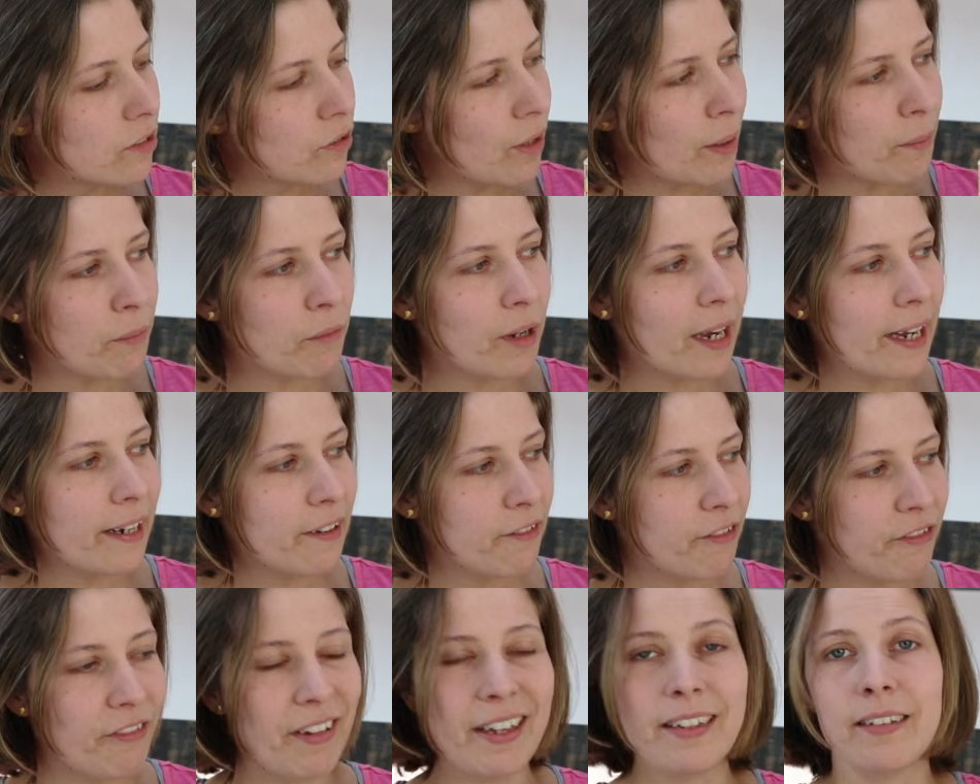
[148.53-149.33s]
So I'm
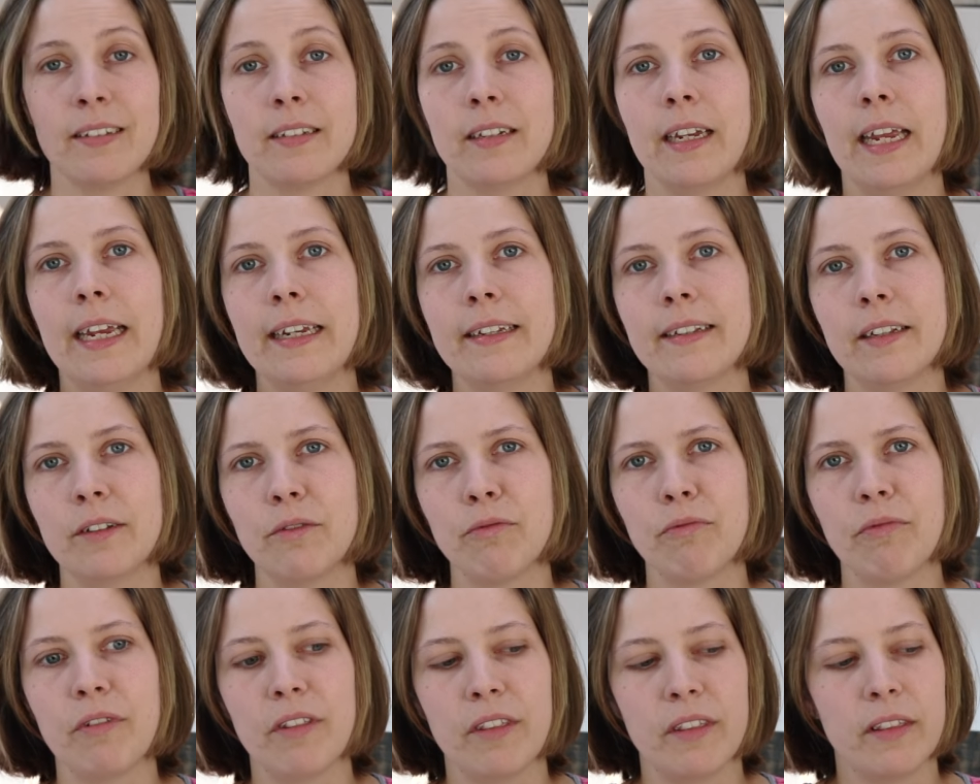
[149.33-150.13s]
kind of
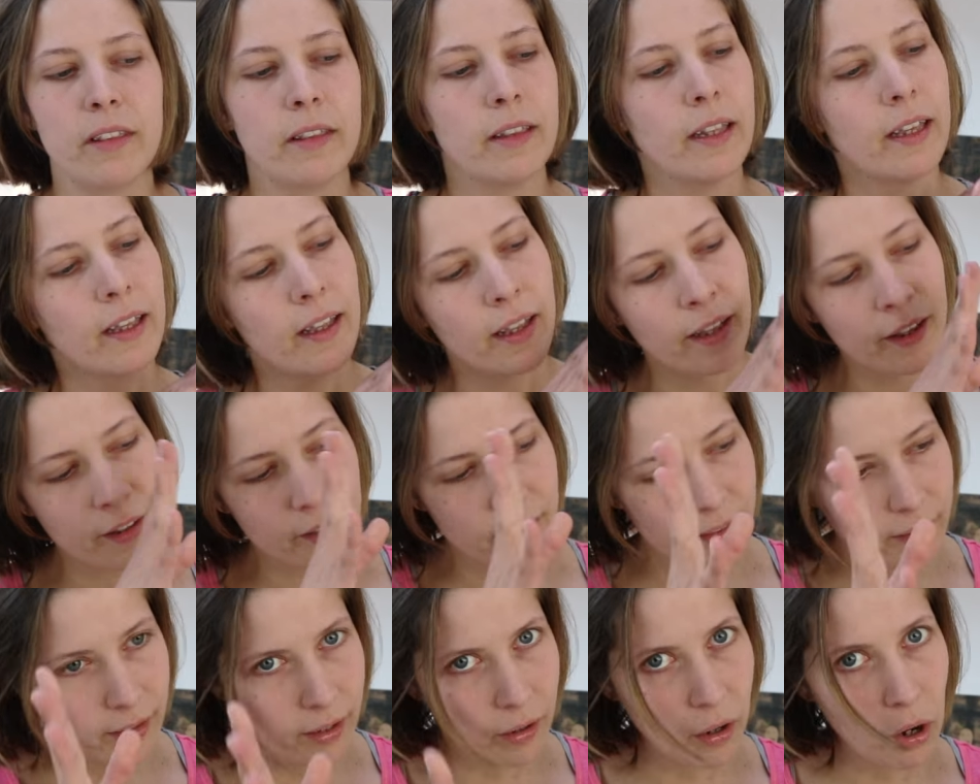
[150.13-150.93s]
fascinated with
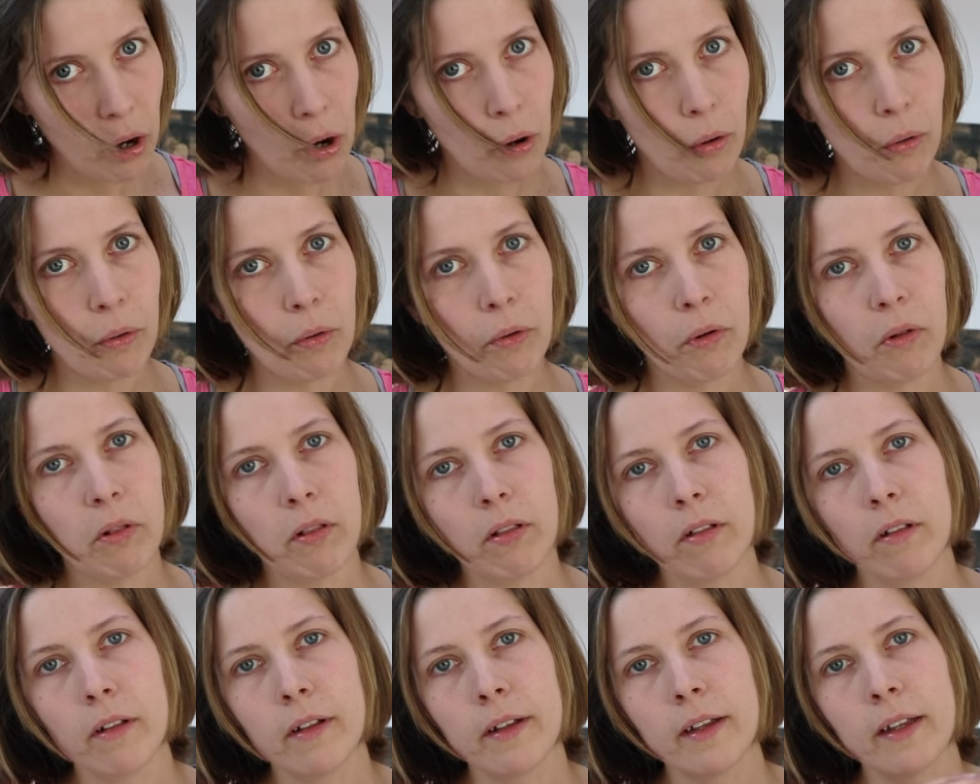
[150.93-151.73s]
the
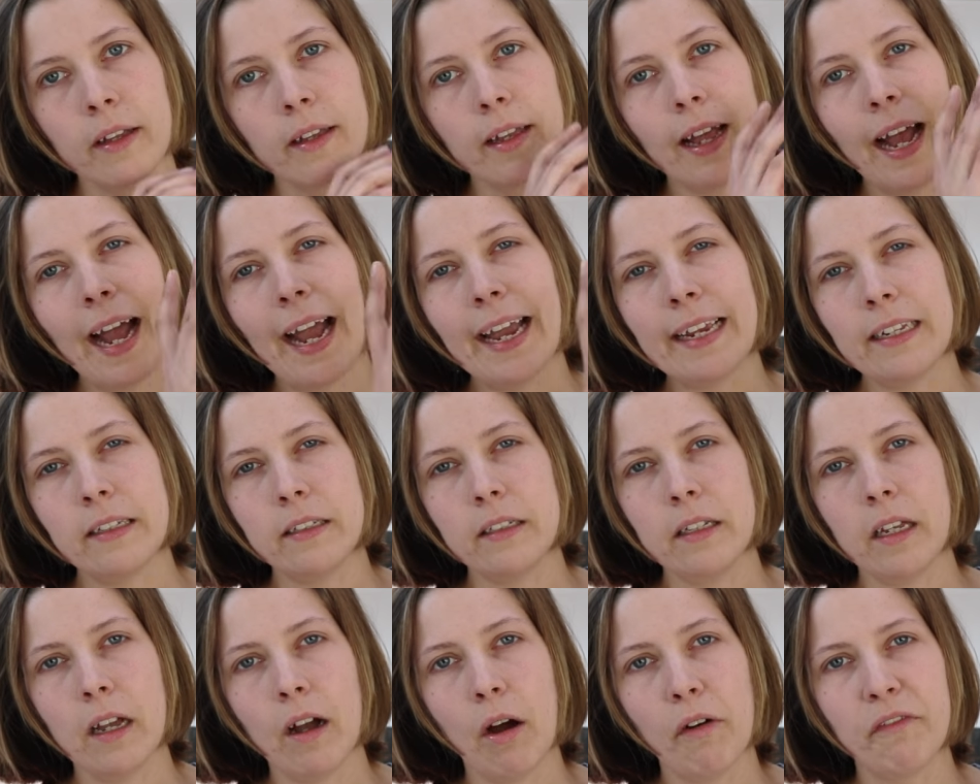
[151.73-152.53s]
whole
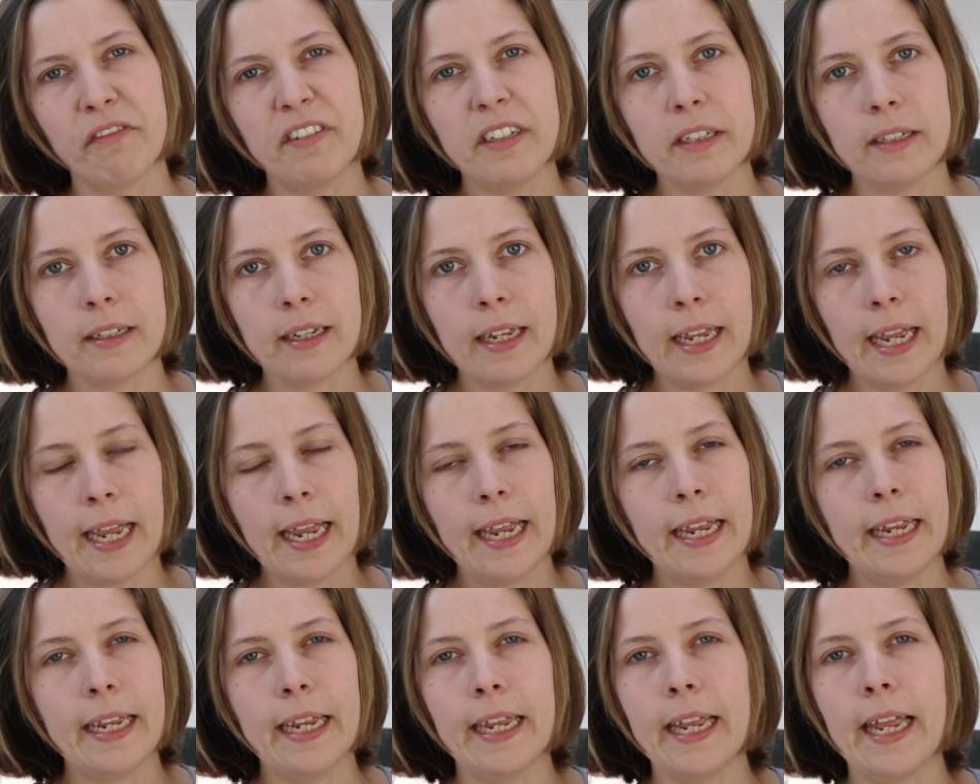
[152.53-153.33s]
idea of
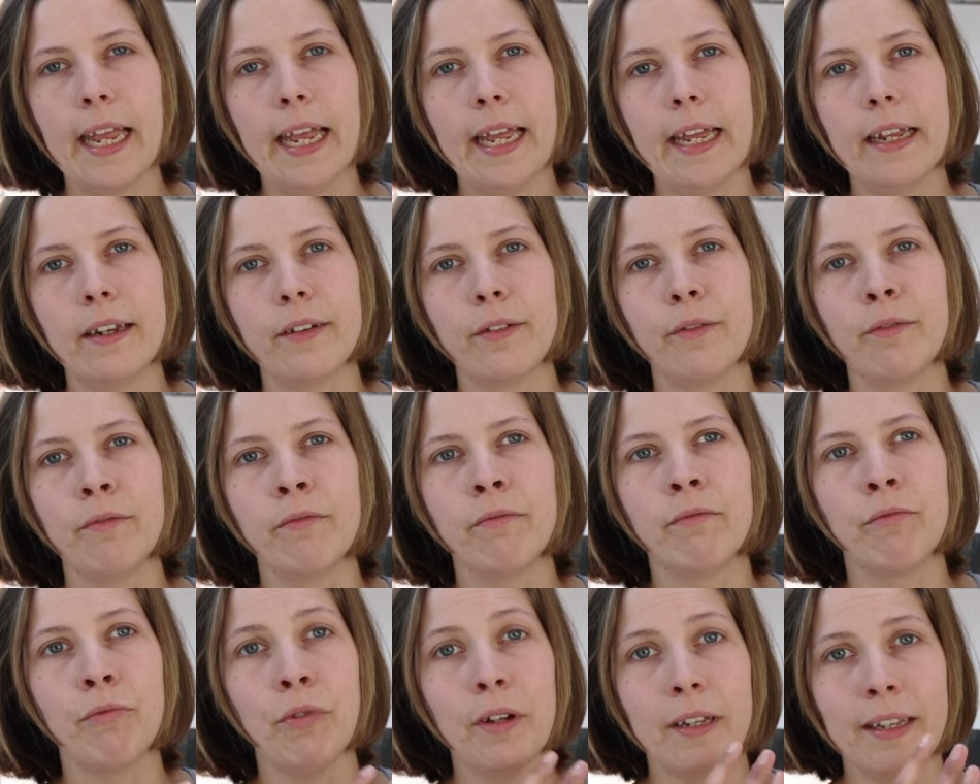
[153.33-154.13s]
decay
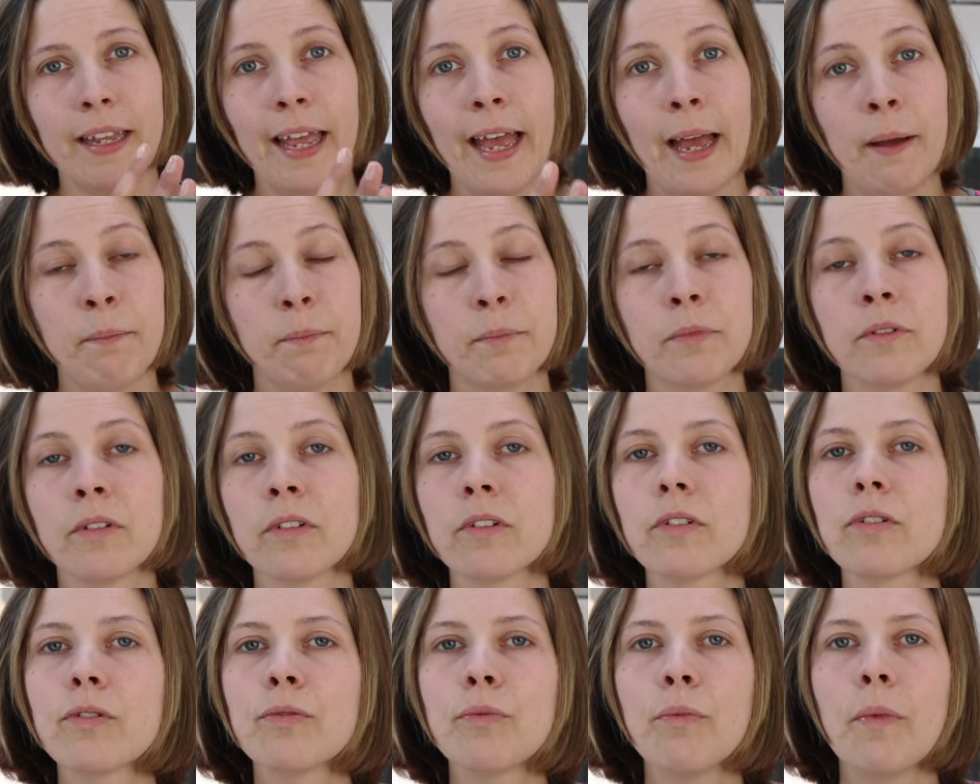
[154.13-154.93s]
and what
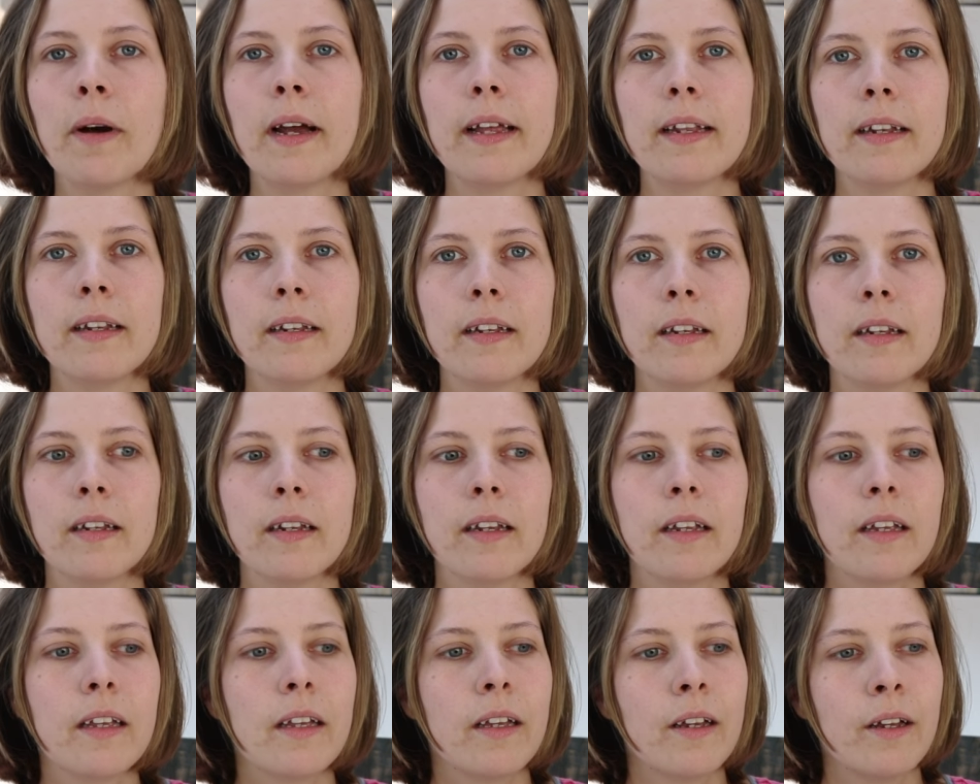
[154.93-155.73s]
happens when